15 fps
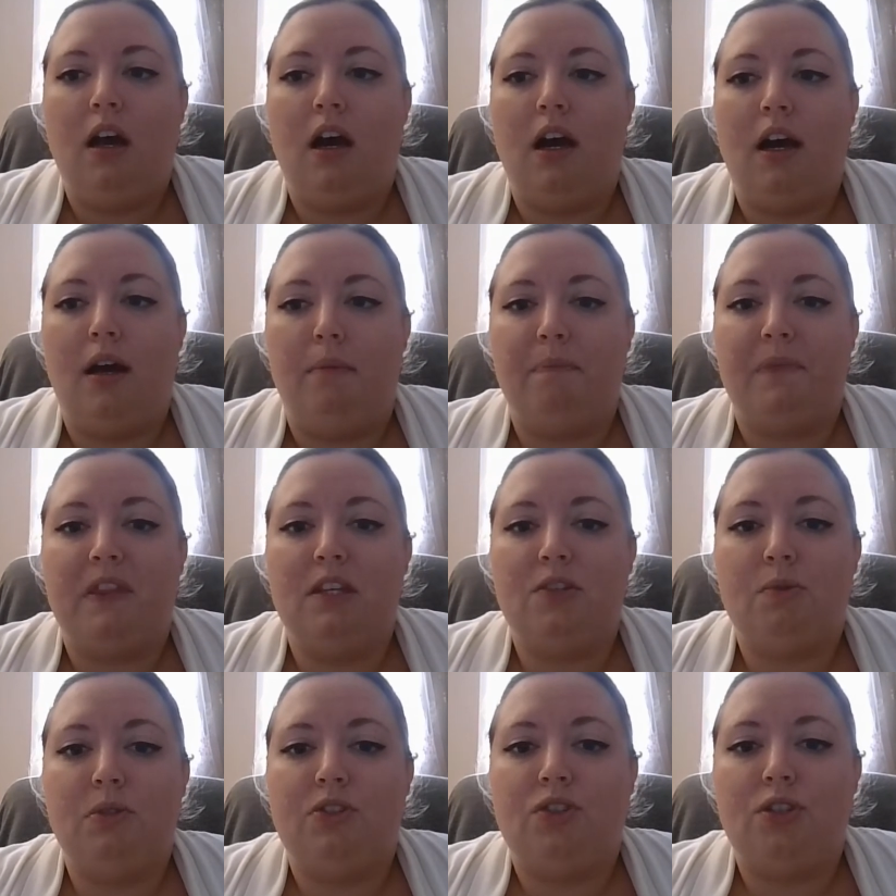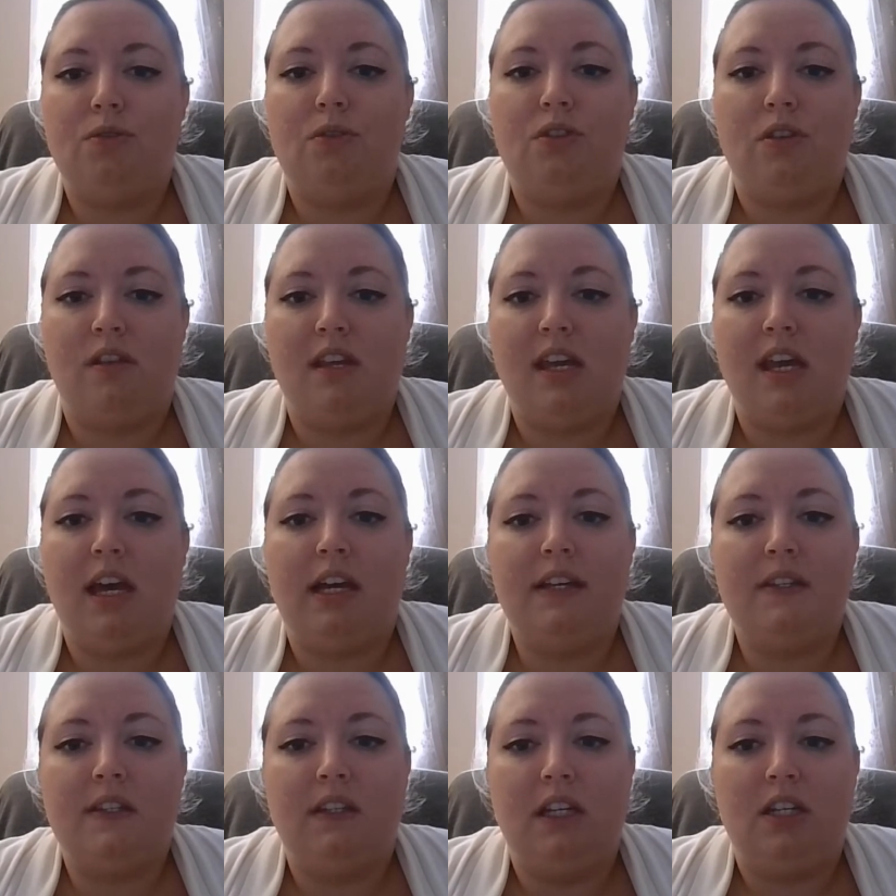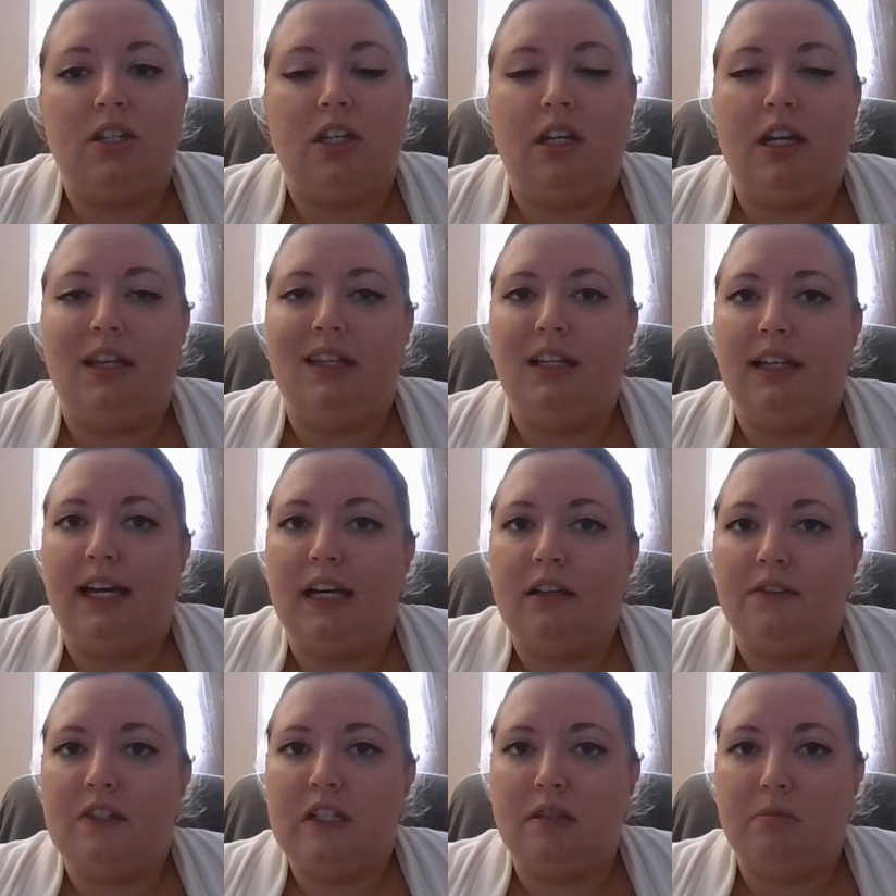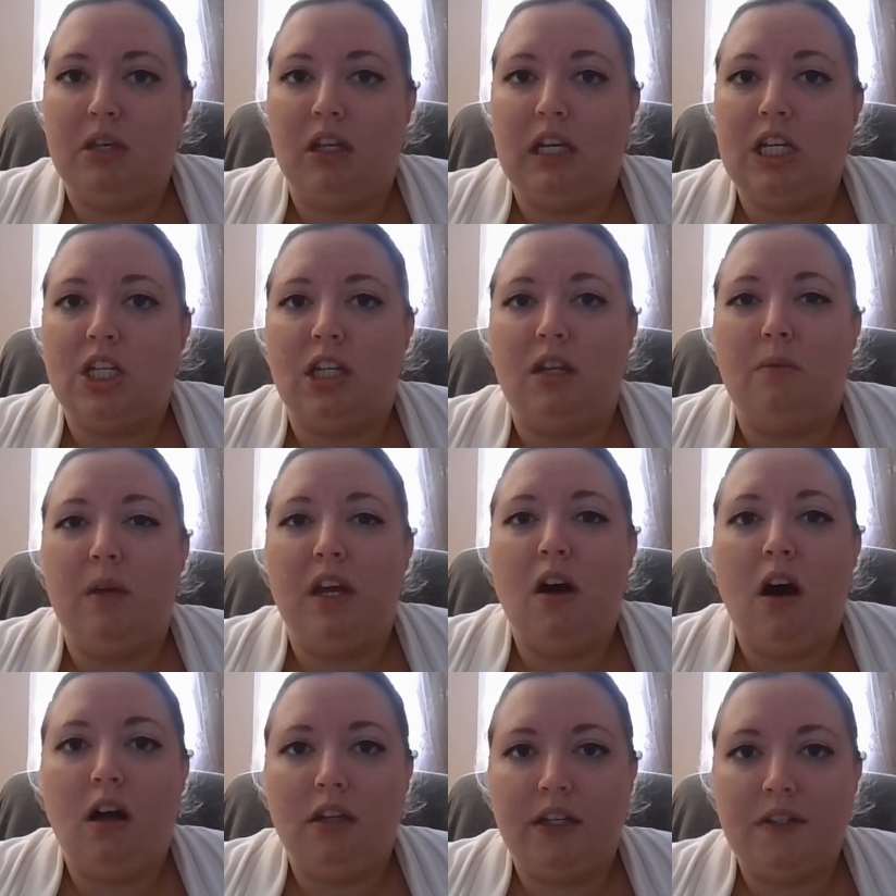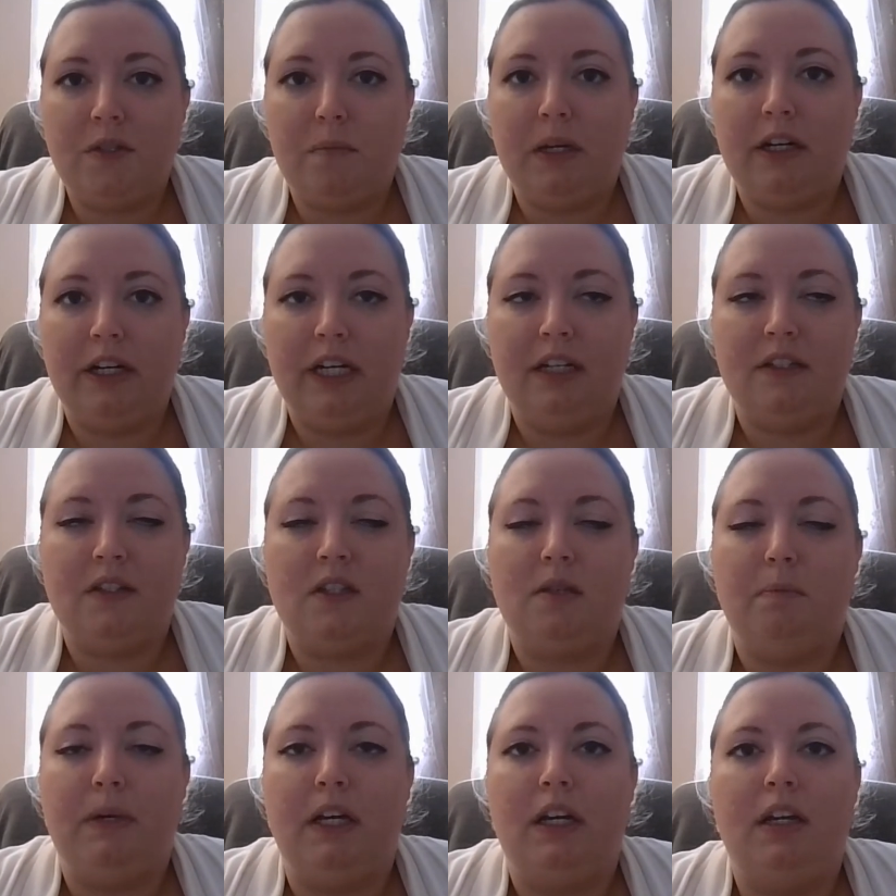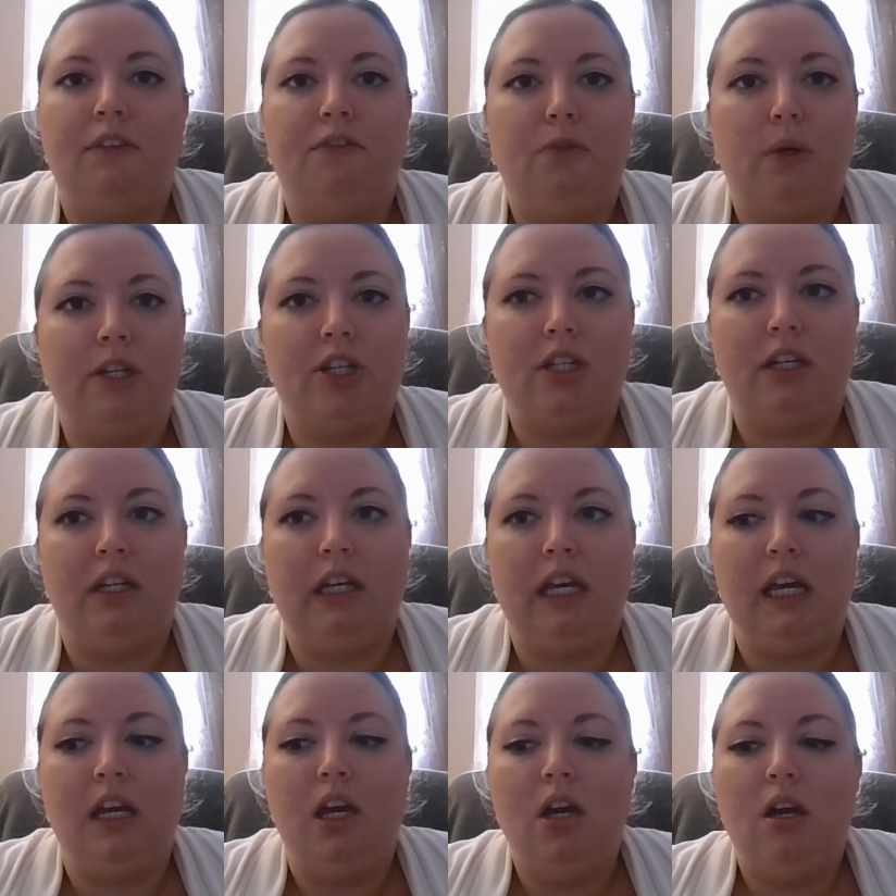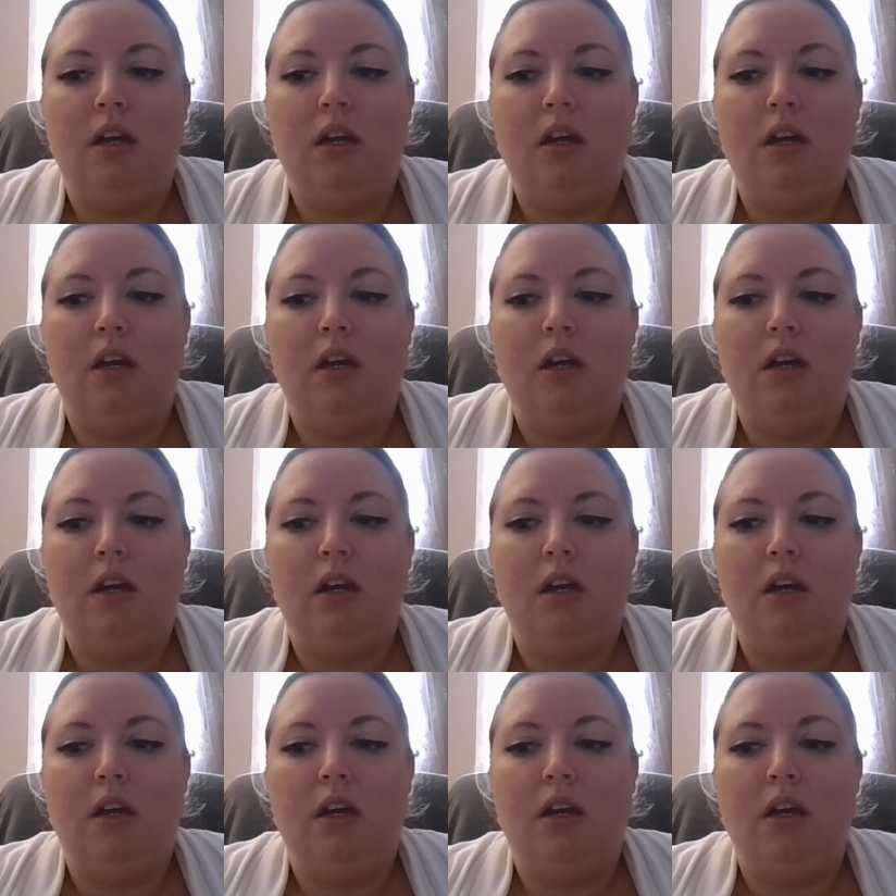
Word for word: Um, this was due to the isolation and the lack of stimulation that we all experienced, but unfortunately,